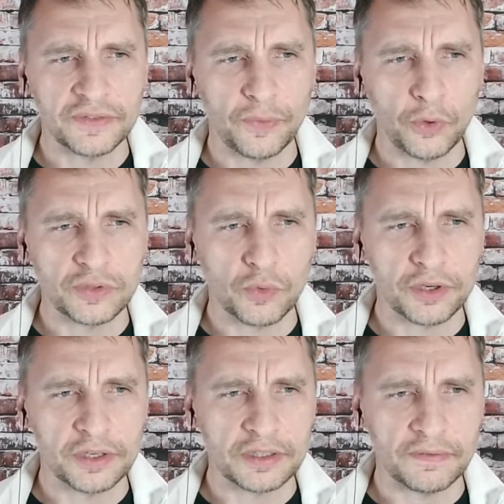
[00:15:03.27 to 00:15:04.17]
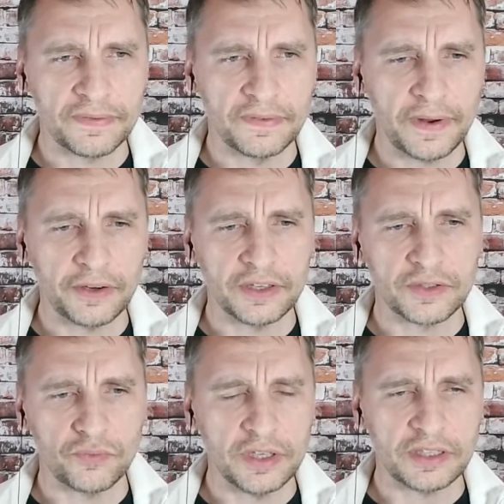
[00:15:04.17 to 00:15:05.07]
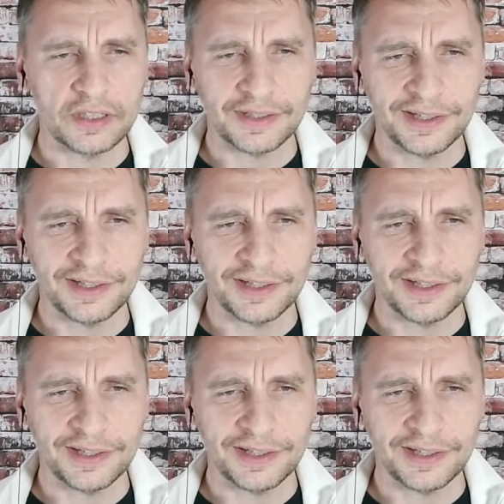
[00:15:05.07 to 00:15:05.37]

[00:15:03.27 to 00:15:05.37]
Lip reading: voice worries for various reasons.